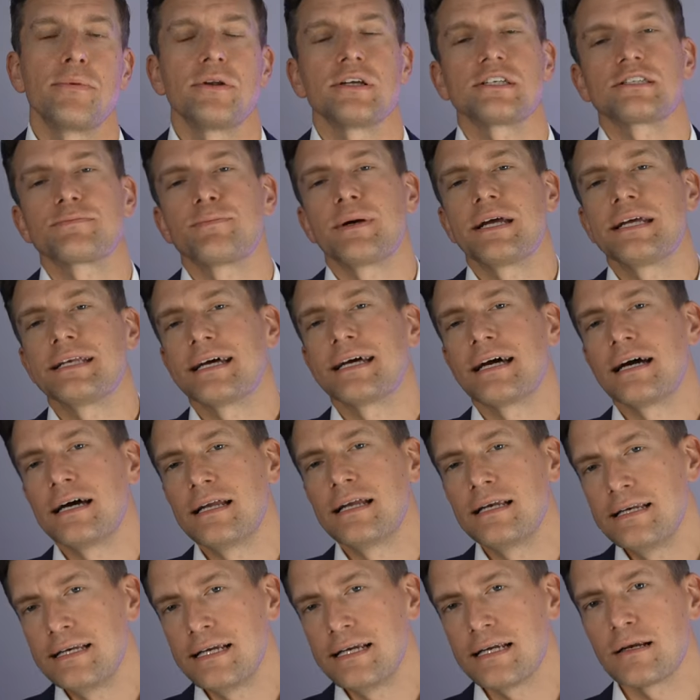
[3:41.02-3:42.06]
plus made it a
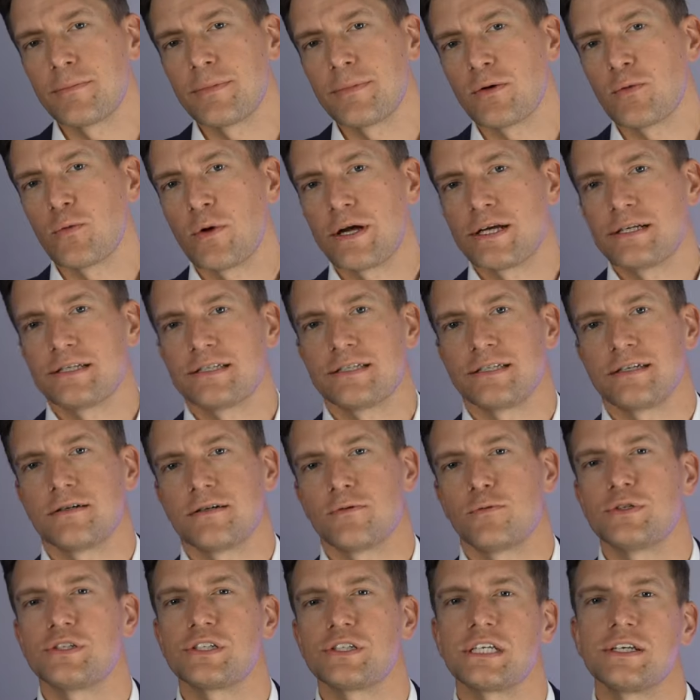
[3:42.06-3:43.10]
little bit weightier,
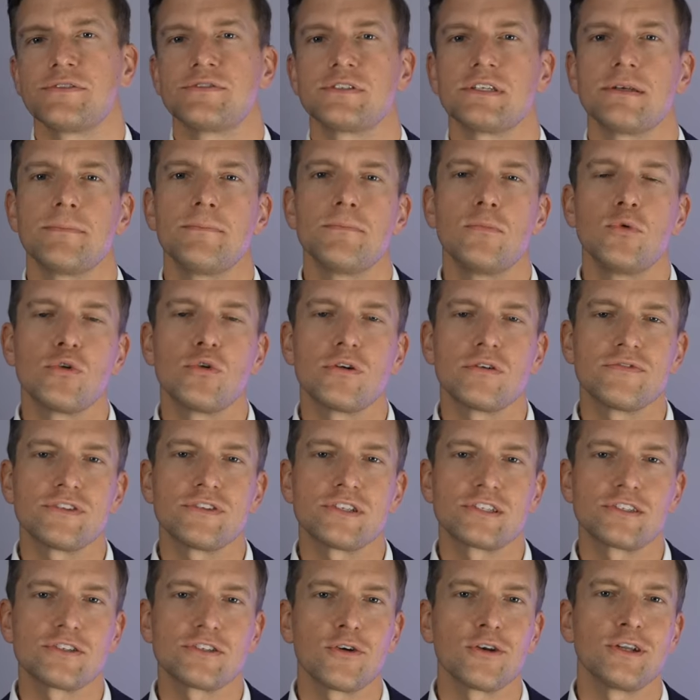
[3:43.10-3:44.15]
which gives it more of a
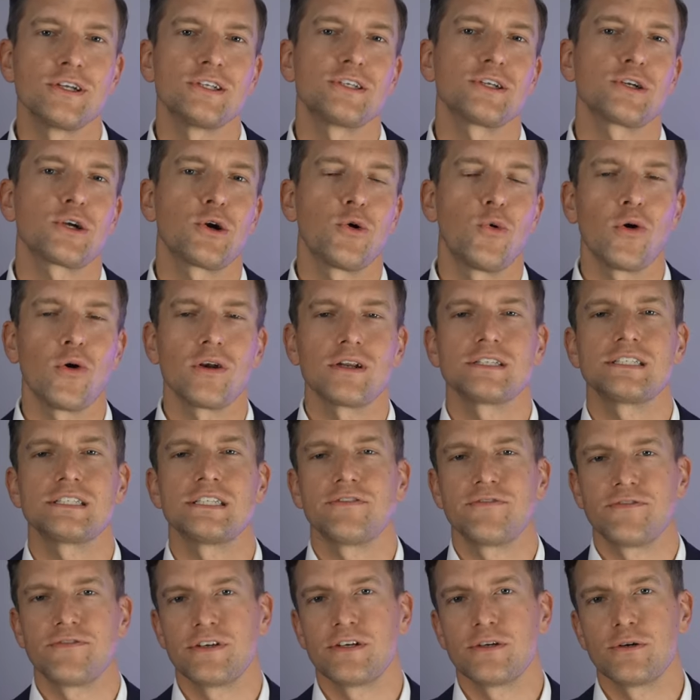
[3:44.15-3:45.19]
solid quality
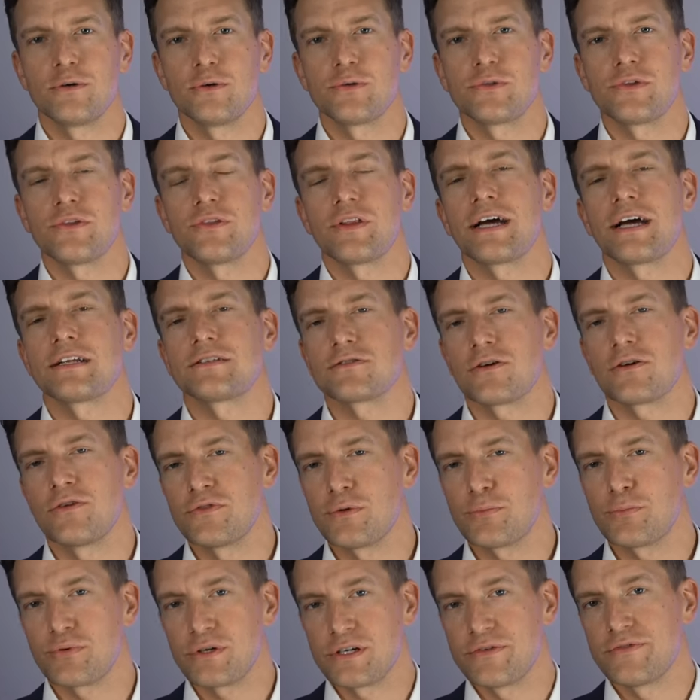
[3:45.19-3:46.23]
feel than that of the
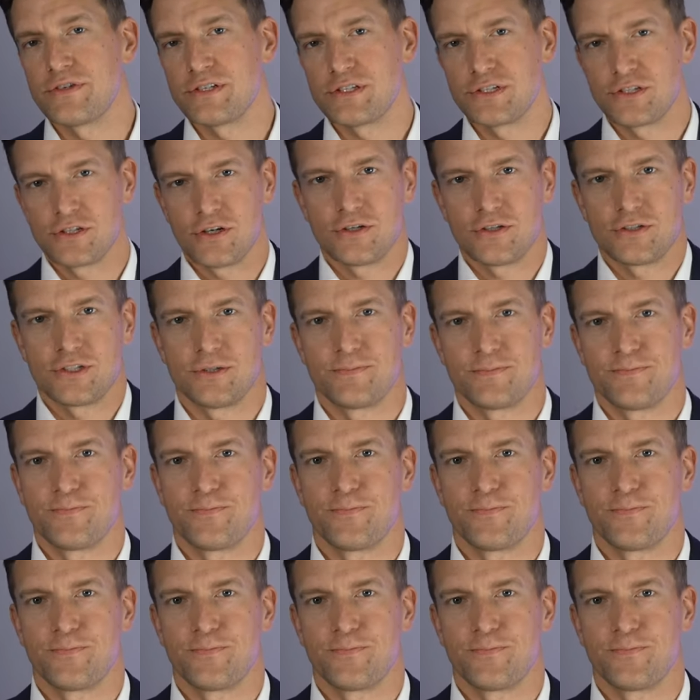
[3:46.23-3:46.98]
previous charger.